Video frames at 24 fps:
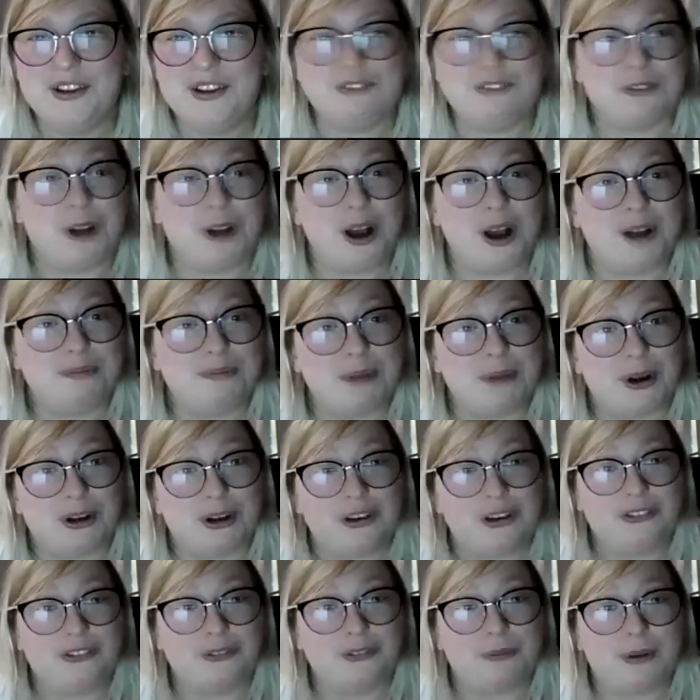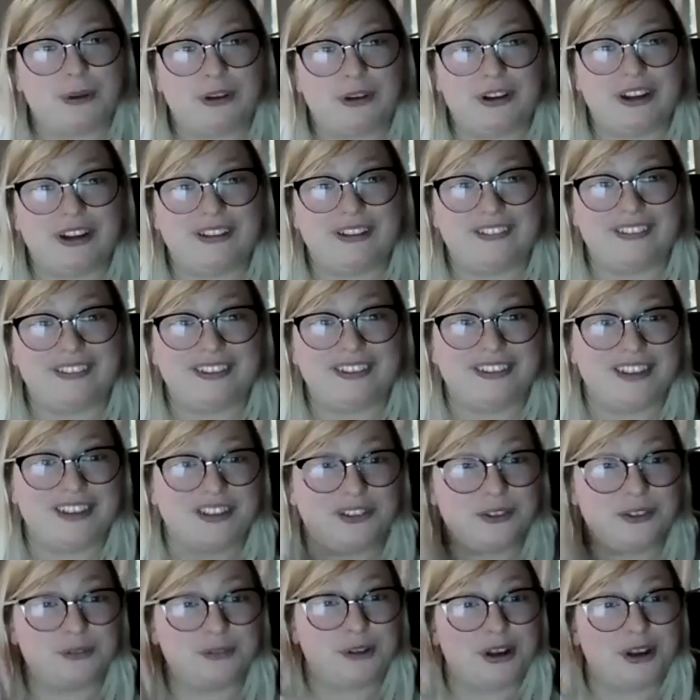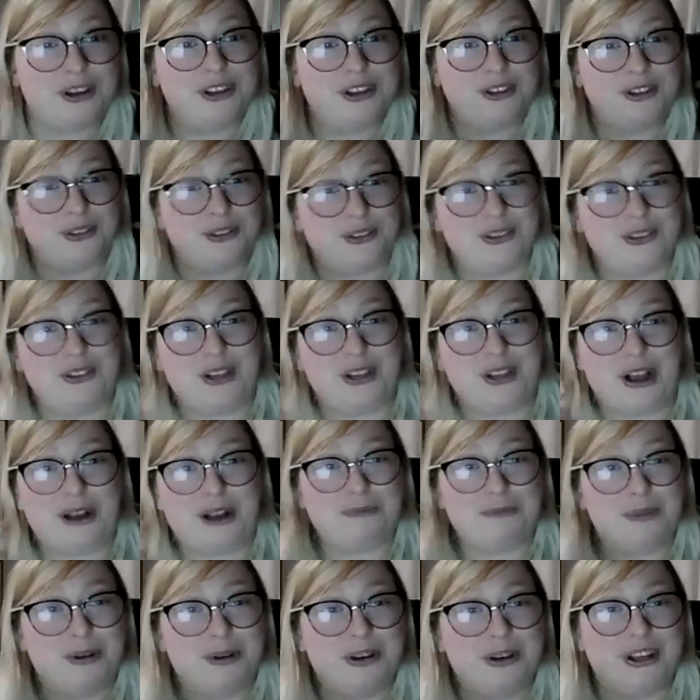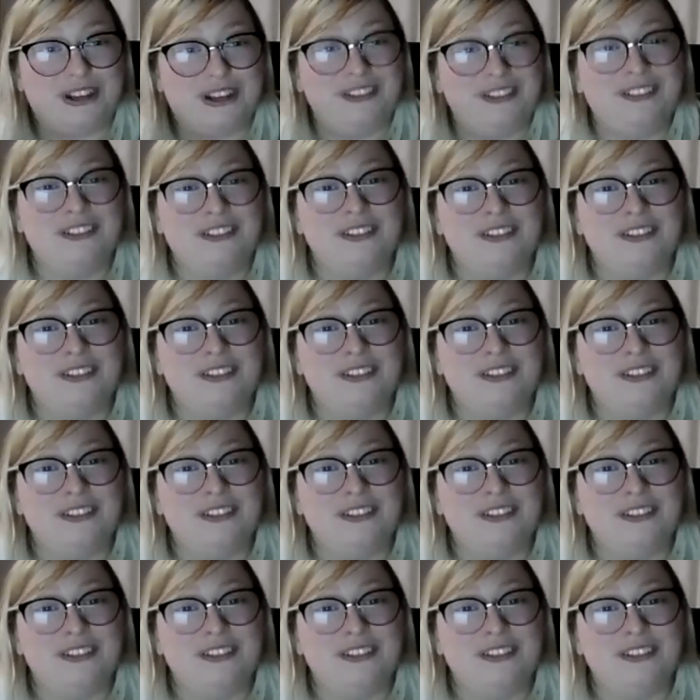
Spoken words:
Mark experience, unless you want to use a luck point.